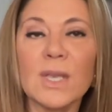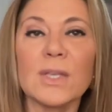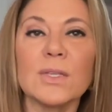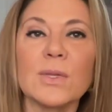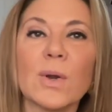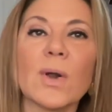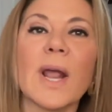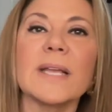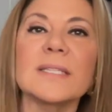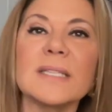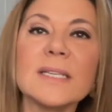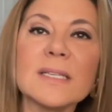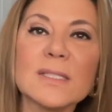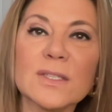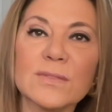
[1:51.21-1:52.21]
Your
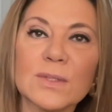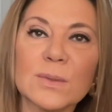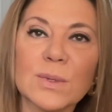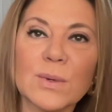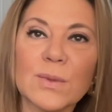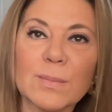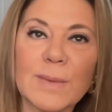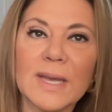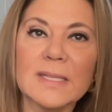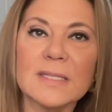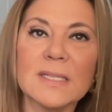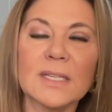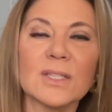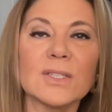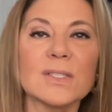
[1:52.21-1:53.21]
ideas of a growth
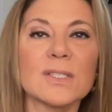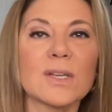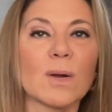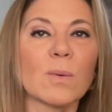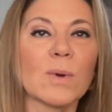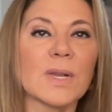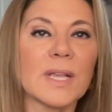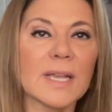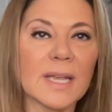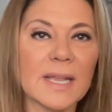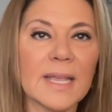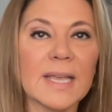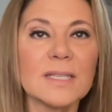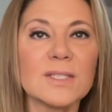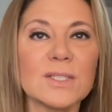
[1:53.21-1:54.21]
mindset could start working
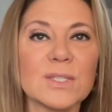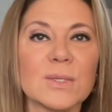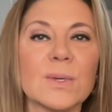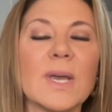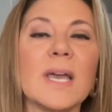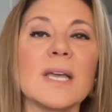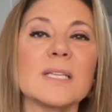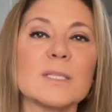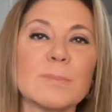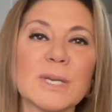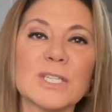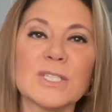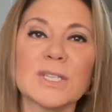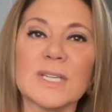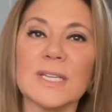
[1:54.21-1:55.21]
against you,
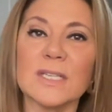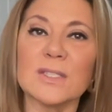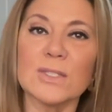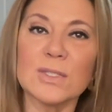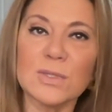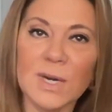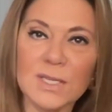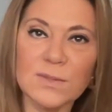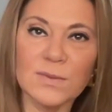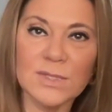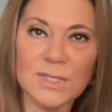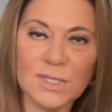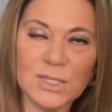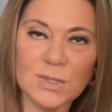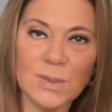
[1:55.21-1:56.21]
especially in stressful
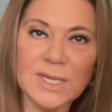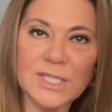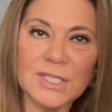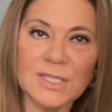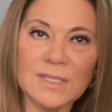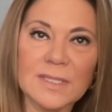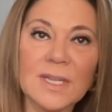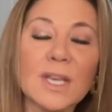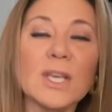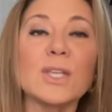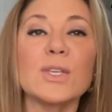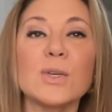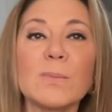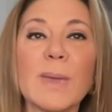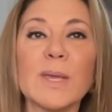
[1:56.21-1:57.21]
situations
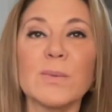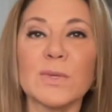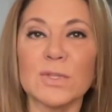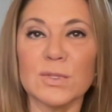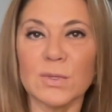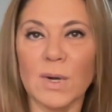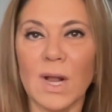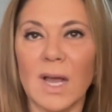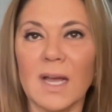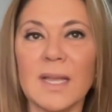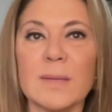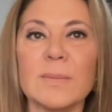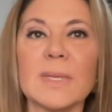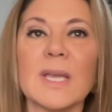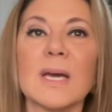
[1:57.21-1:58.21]
you may withdraw
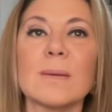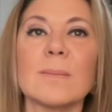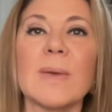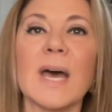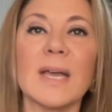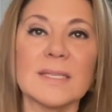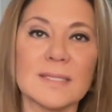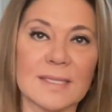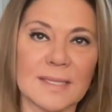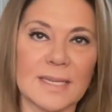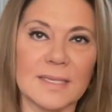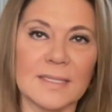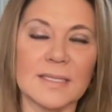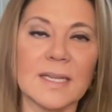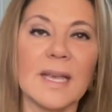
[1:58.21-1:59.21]
and become
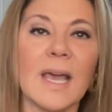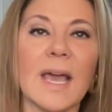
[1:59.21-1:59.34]
isolated.